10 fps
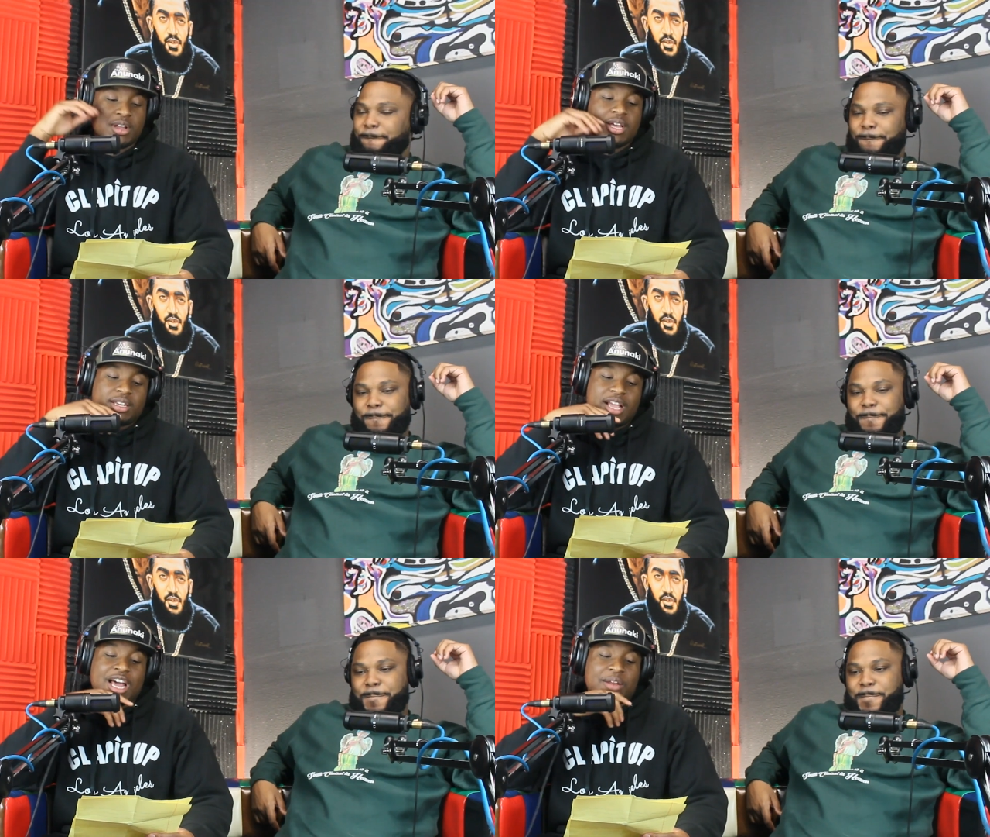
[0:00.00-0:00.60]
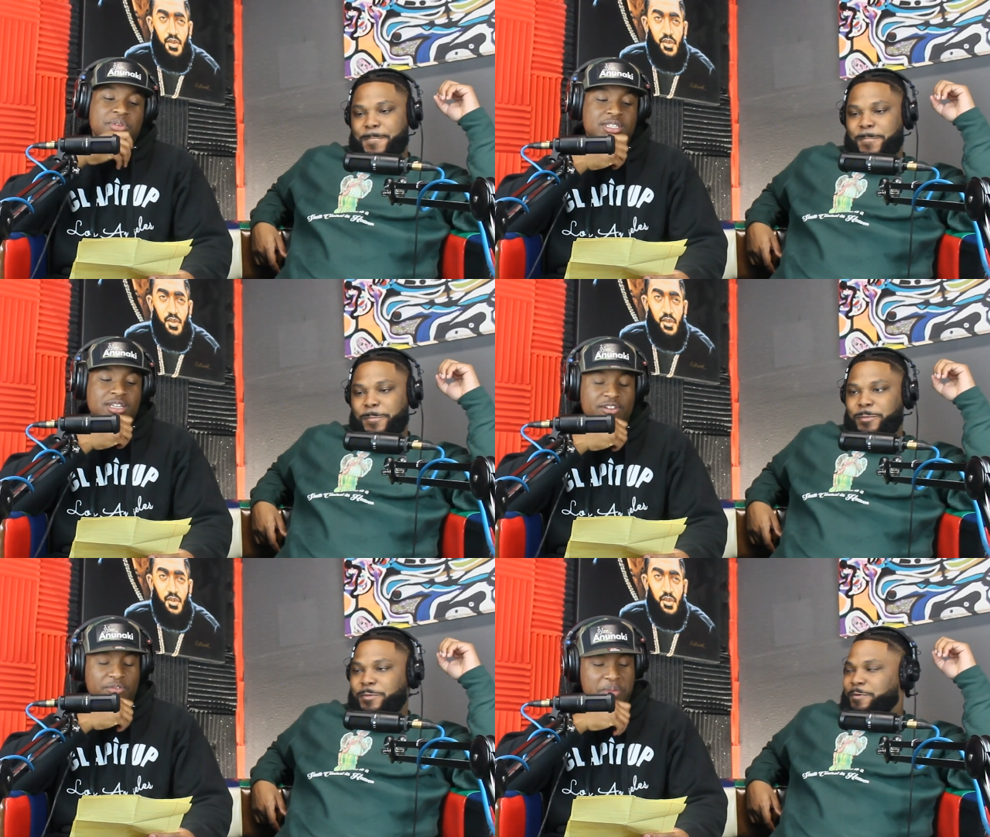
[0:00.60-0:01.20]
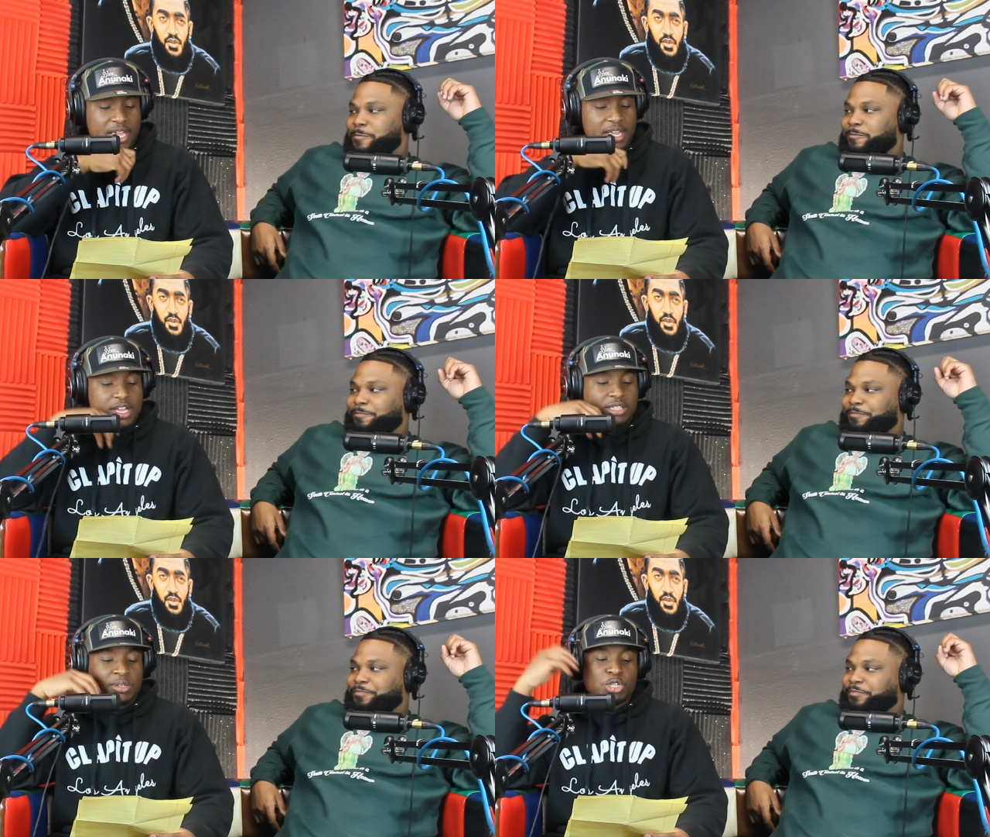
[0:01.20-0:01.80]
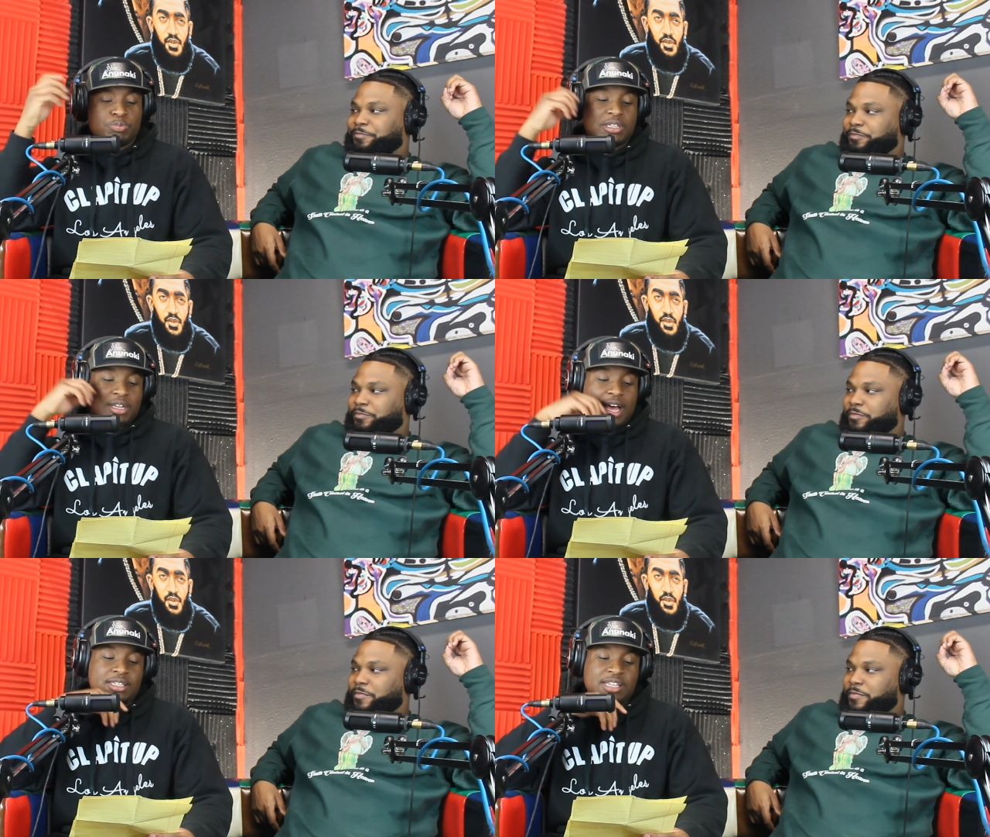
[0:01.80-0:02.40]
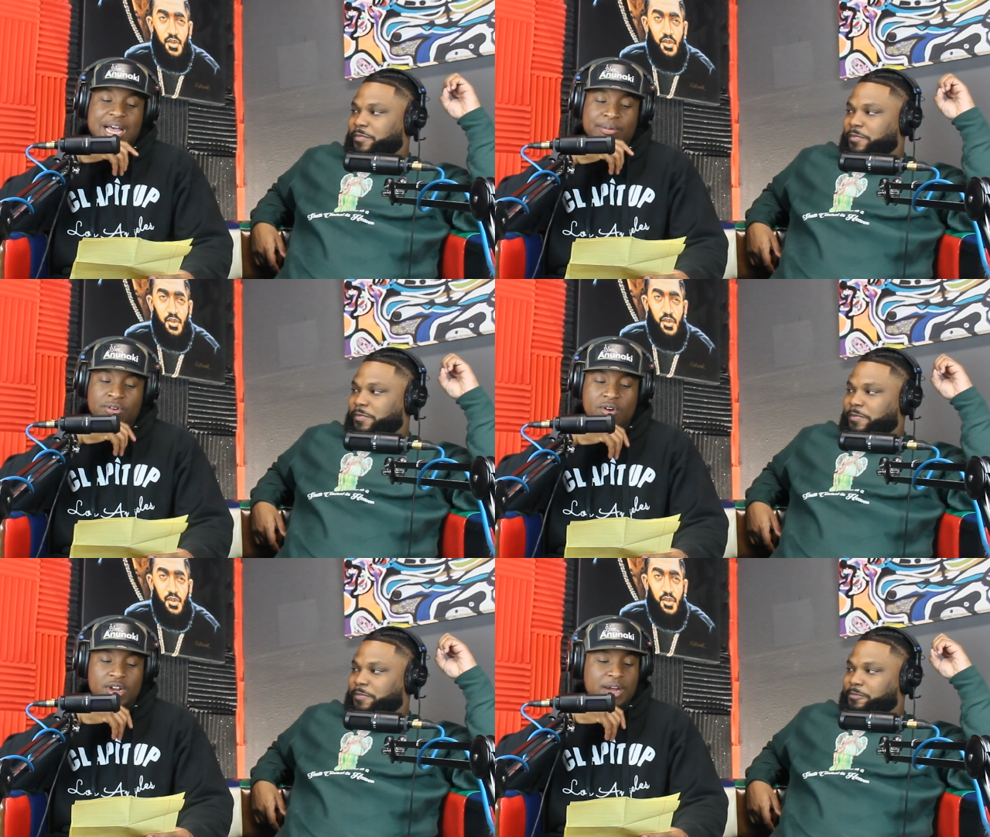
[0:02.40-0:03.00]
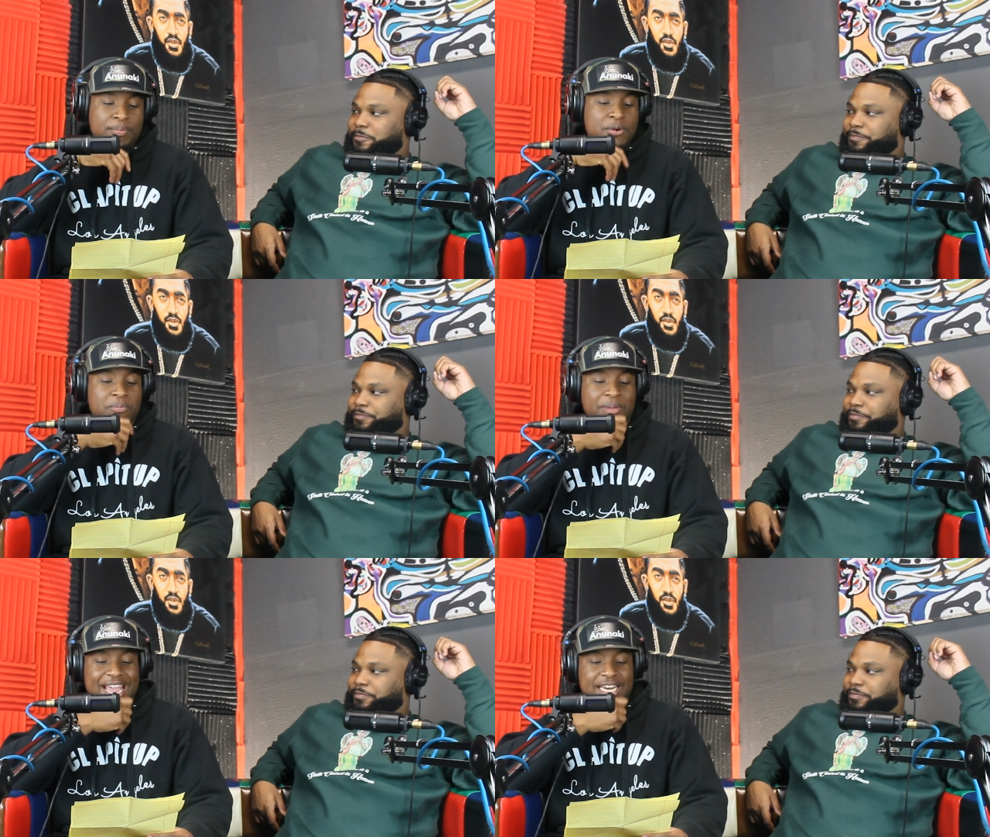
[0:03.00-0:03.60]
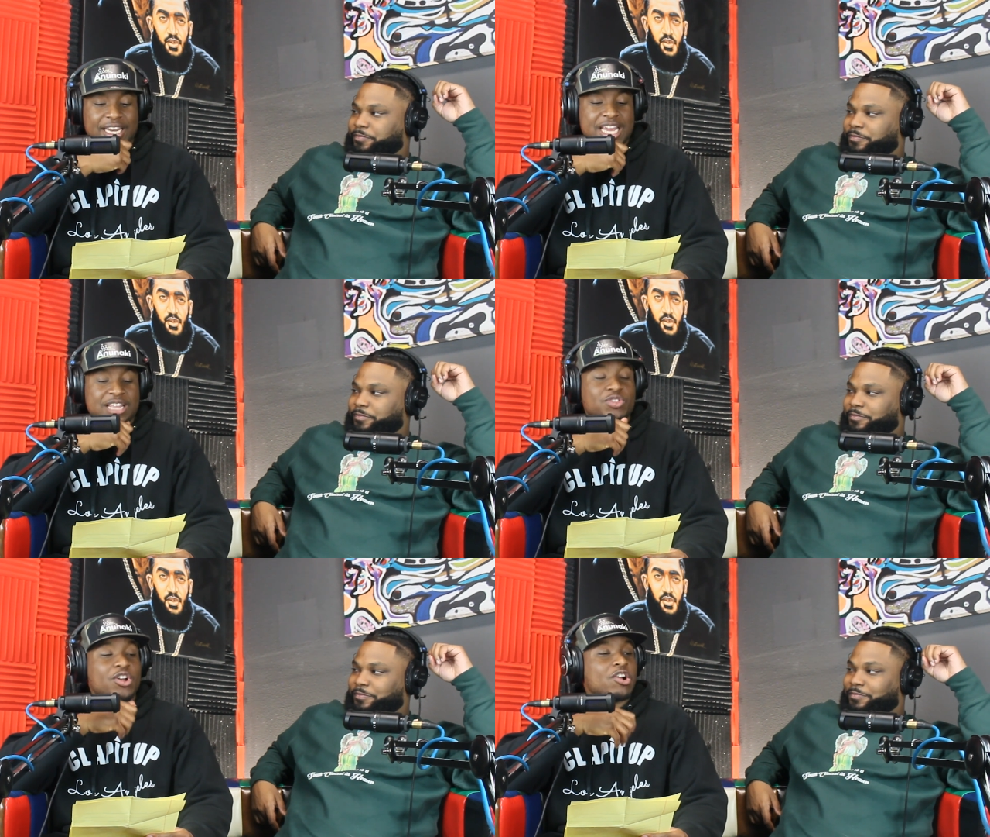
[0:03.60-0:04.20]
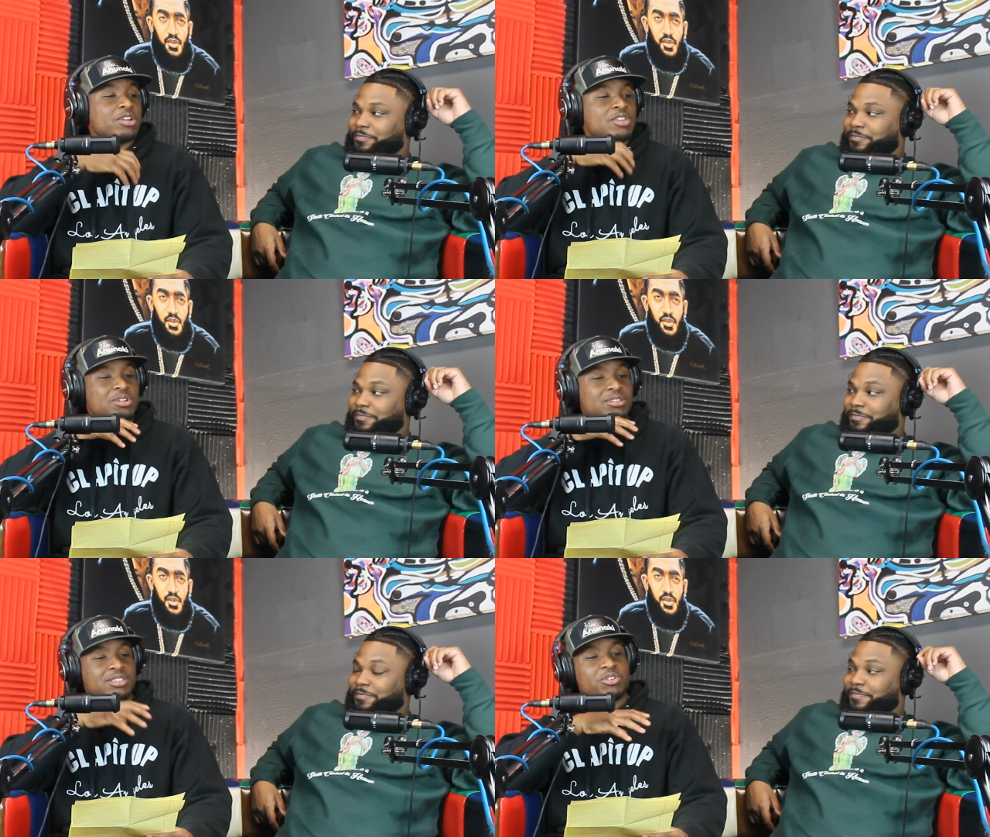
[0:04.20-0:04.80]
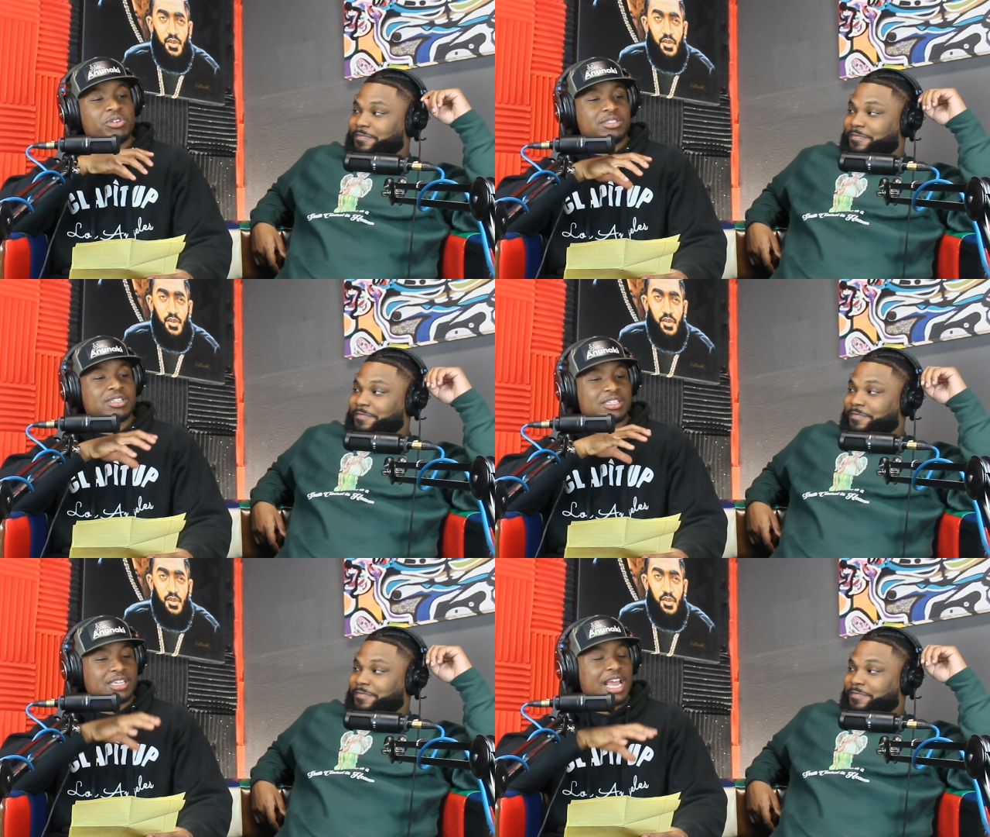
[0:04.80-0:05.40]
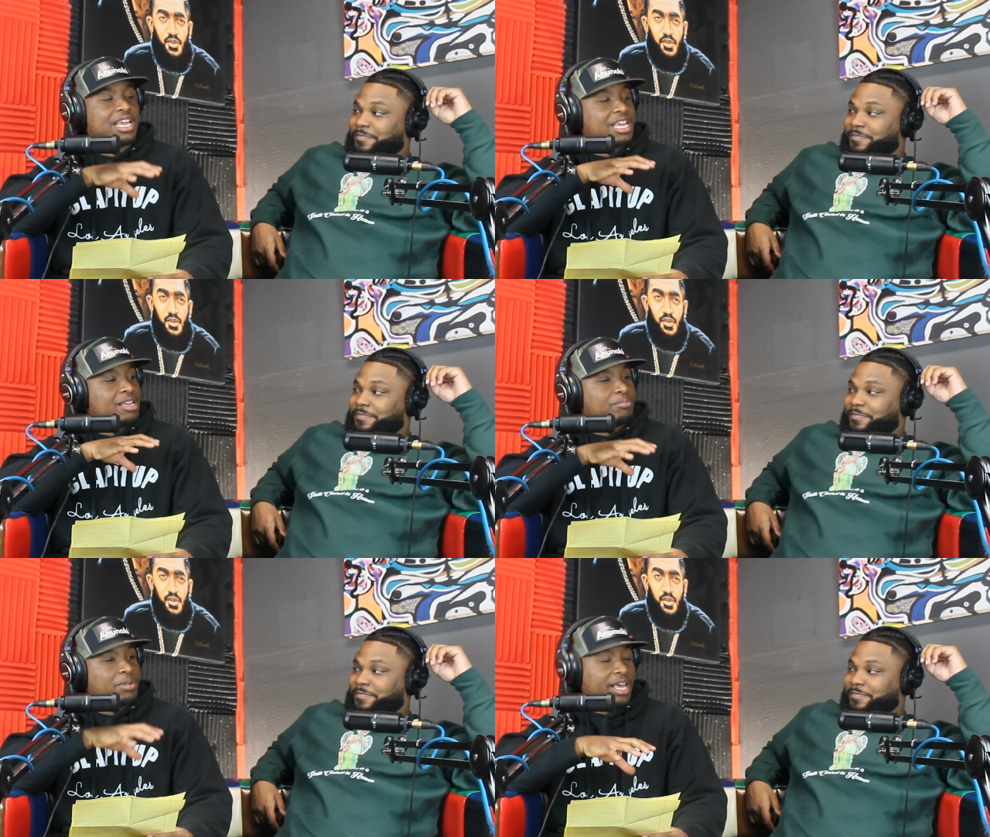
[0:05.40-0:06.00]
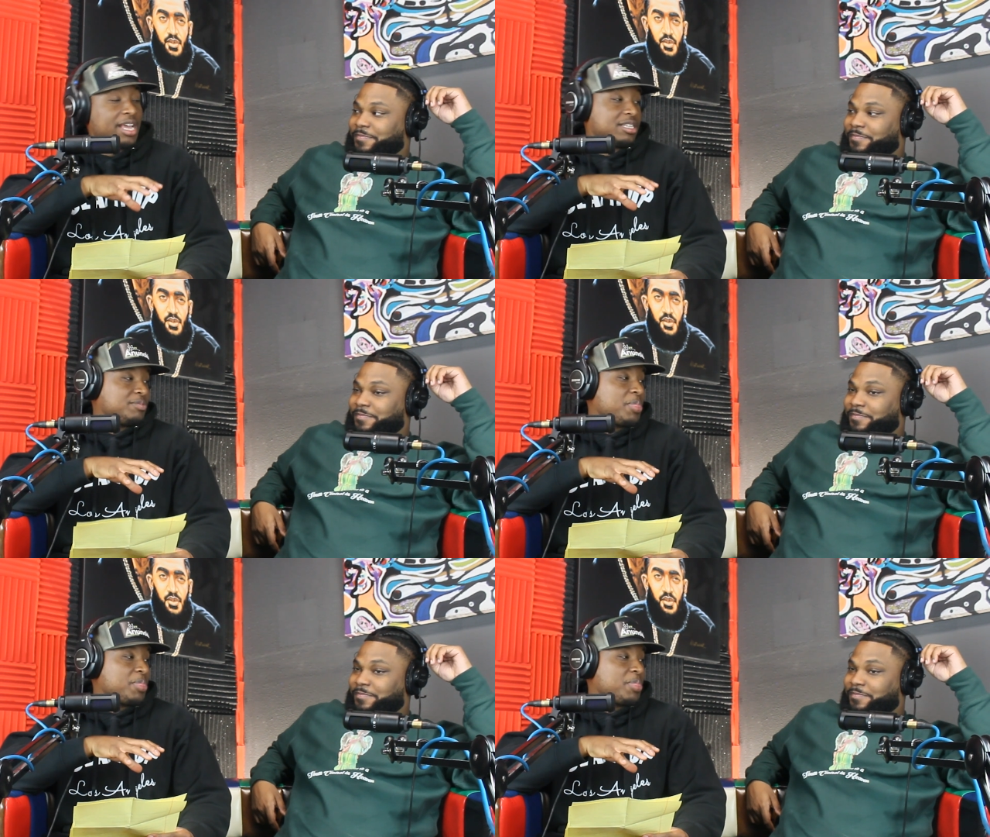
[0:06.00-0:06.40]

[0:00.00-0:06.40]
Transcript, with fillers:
Speaker 1: Mm-hmm. That gotta be tough, man. So you spent a lot of time growing up on Main and 83rd, and you consider this a janky place.